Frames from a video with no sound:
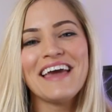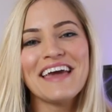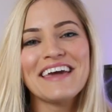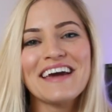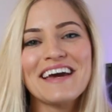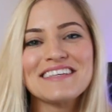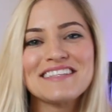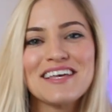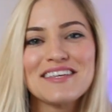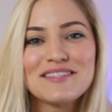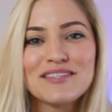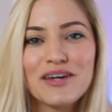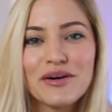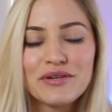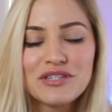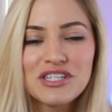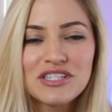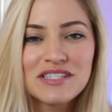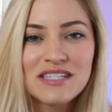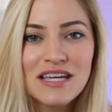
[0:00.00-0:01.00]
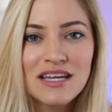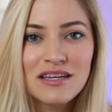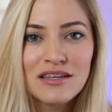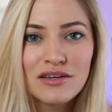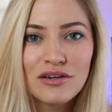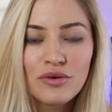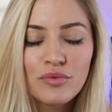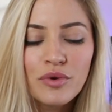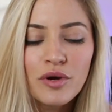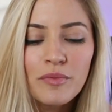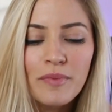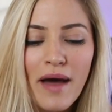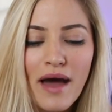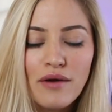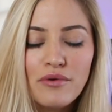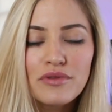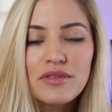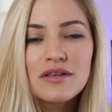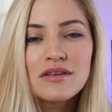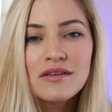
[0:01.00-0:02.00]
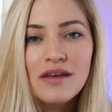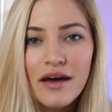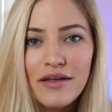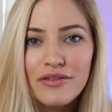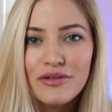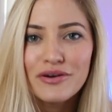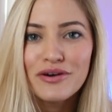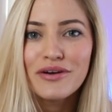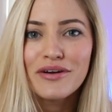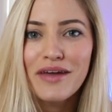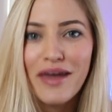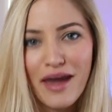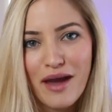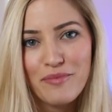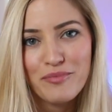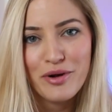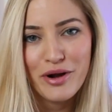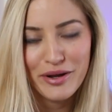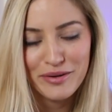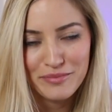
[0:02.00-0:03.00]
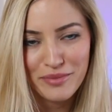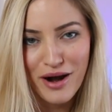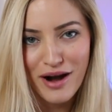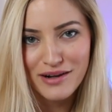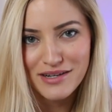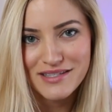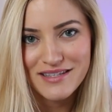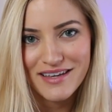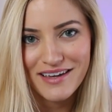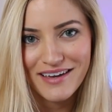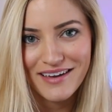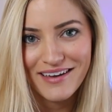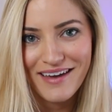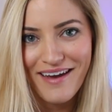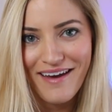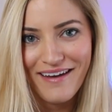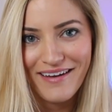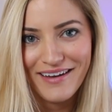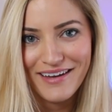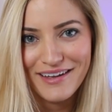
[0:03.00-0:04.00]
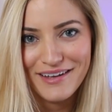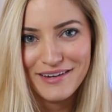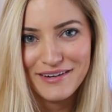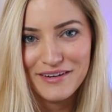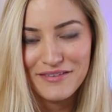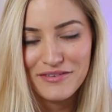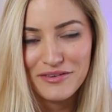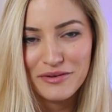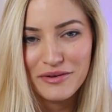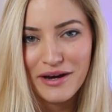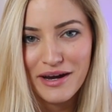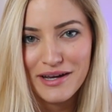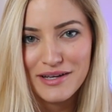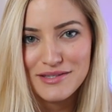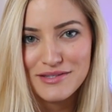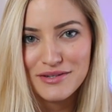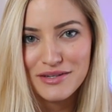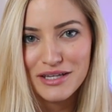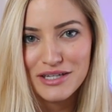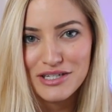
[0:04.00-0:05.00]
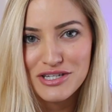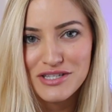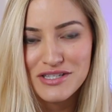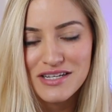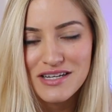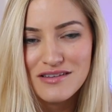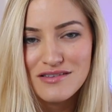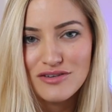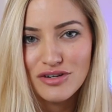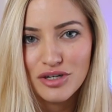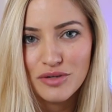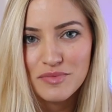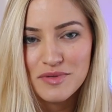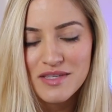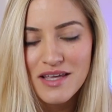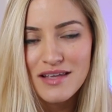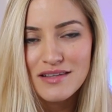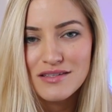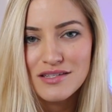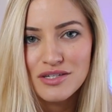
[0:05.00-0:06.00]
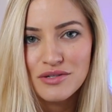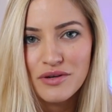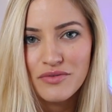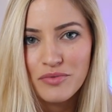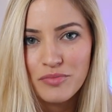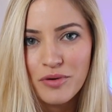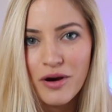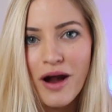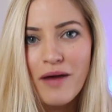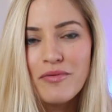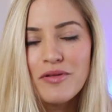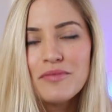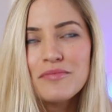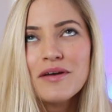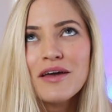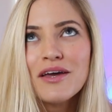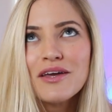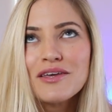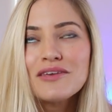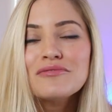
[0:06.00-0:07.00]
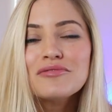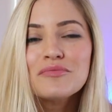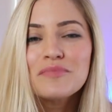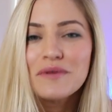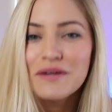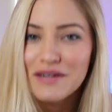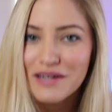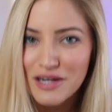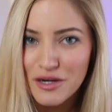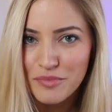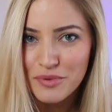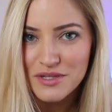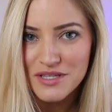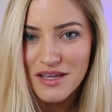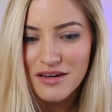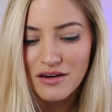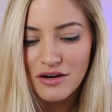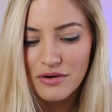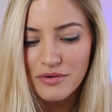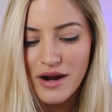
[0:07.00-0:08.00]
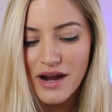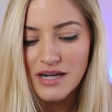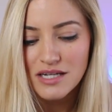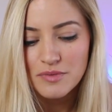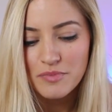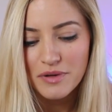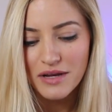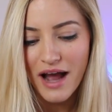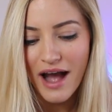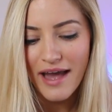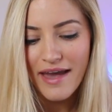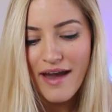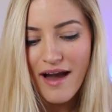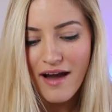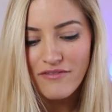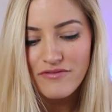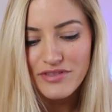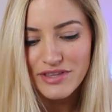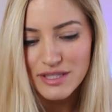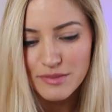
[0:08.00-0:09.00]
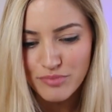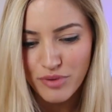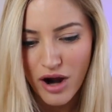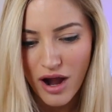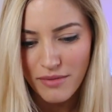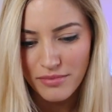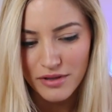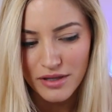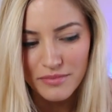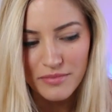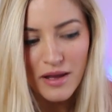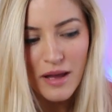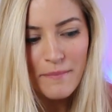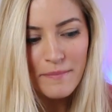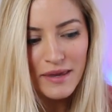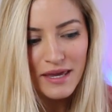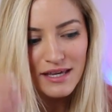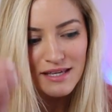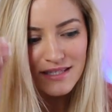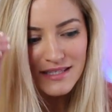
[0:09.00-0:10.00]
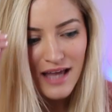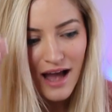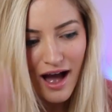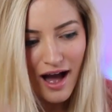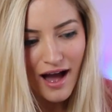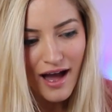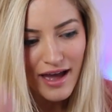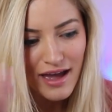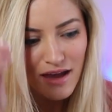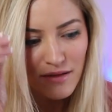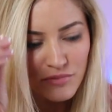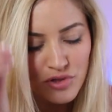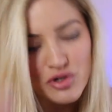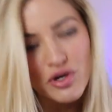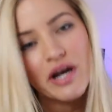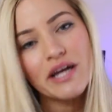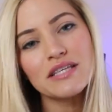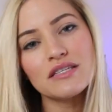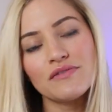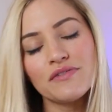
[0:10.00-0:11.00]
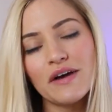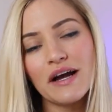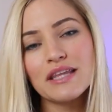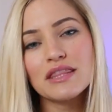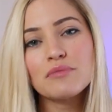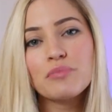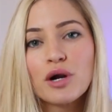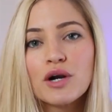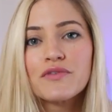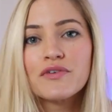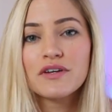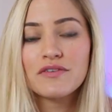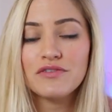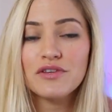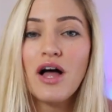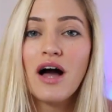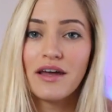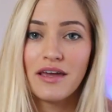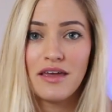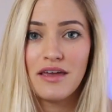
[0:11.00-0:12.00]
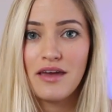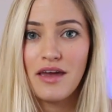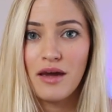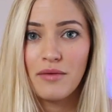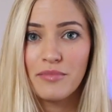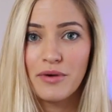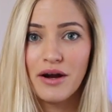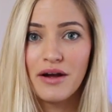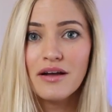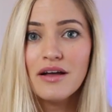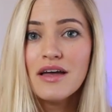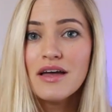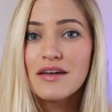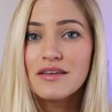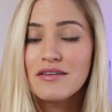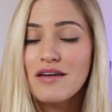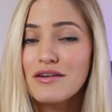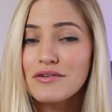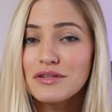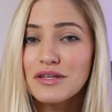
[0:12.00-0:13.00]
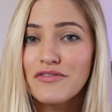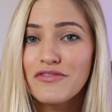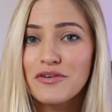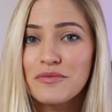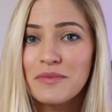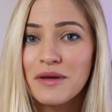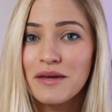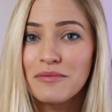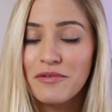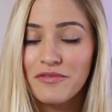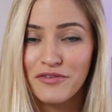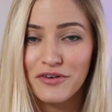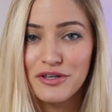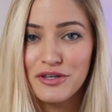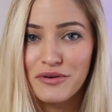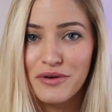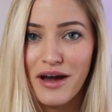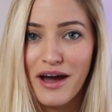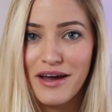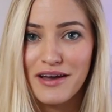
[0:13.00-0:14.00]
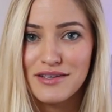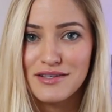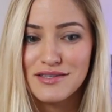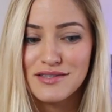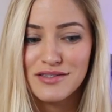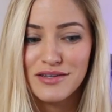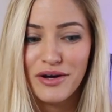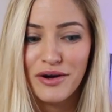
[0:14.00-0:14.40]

Hey guys, how's it going? Justine here. We're back with another camera unboxing and if you guys are like, Justine, you're obsessed, you have a problem, you would be 100% correct. But I have this problem because I am trying to find the perfect vlogging camera. Not only for me, but for you guys.